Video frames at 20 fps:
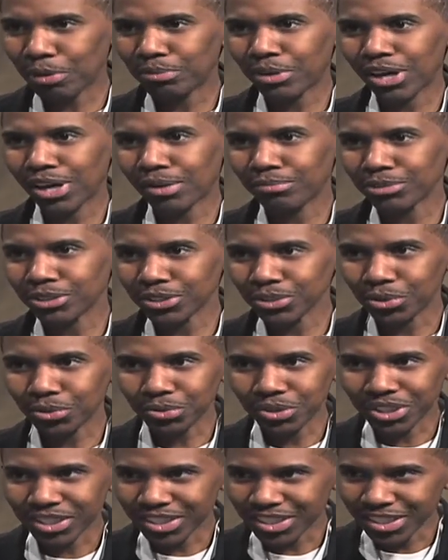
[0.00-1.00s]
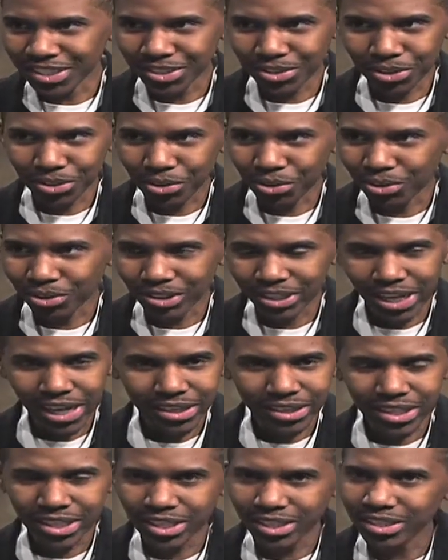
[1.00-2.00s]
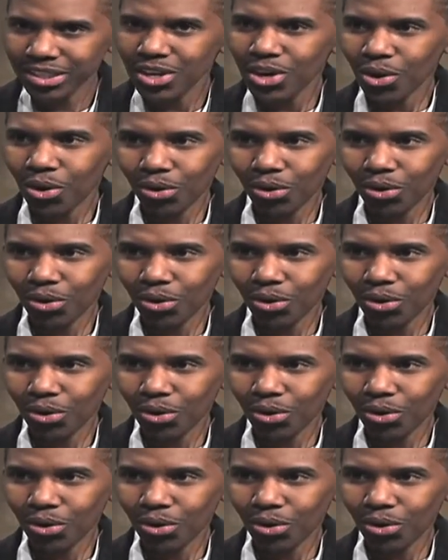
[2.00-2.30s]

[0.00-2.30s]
my mama's older sister or all of that thing, yeah.